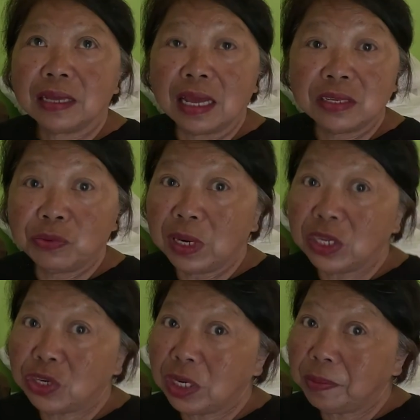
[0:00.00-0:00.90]
That's
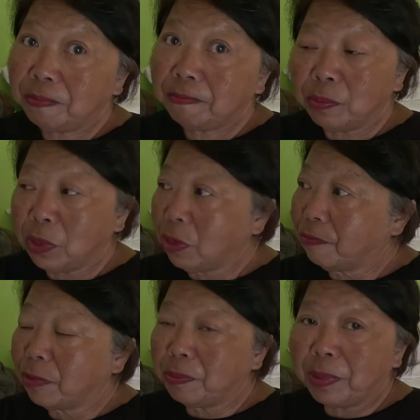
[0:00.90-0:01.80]
really cheap.
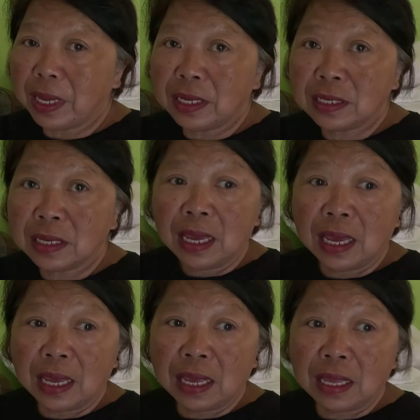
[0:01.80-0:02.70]
Beautiful place,
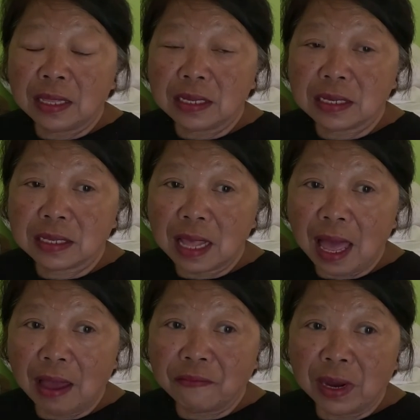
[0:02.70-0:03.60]
and the
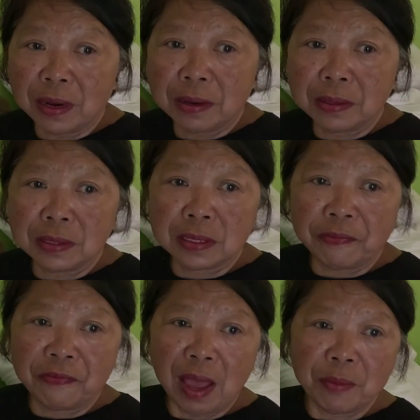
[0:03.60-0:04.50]
staff is a
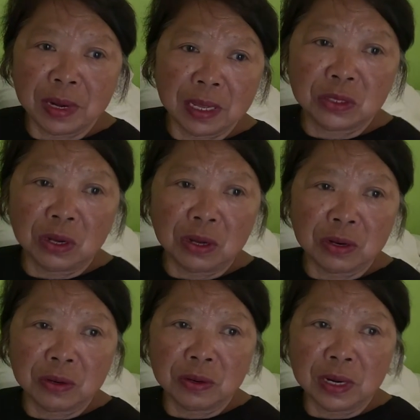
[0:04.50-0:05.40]
family.
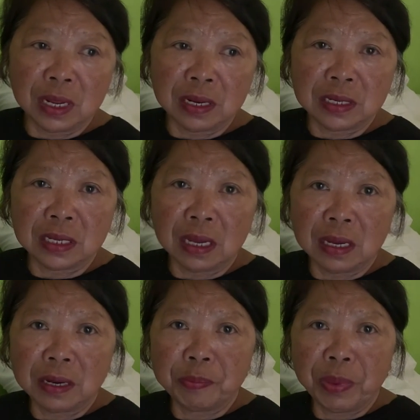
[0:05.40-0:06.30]
Daughter and
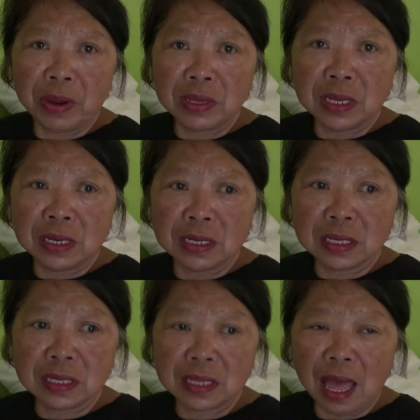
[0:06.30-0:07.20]
her parents are the
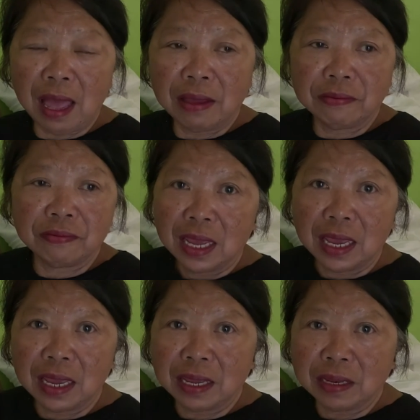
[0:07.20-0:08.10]
staff,
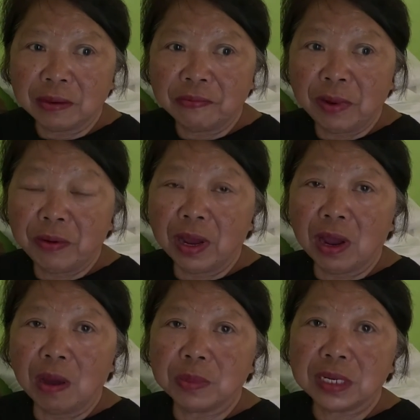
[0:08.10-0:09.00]
and very
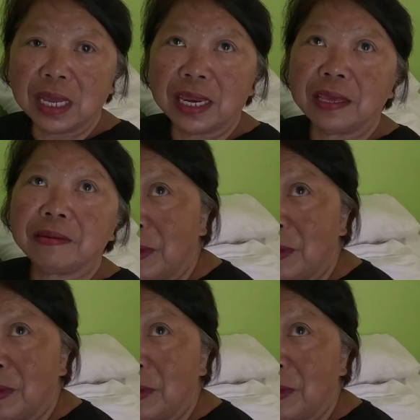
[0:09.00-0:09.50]
accommodating.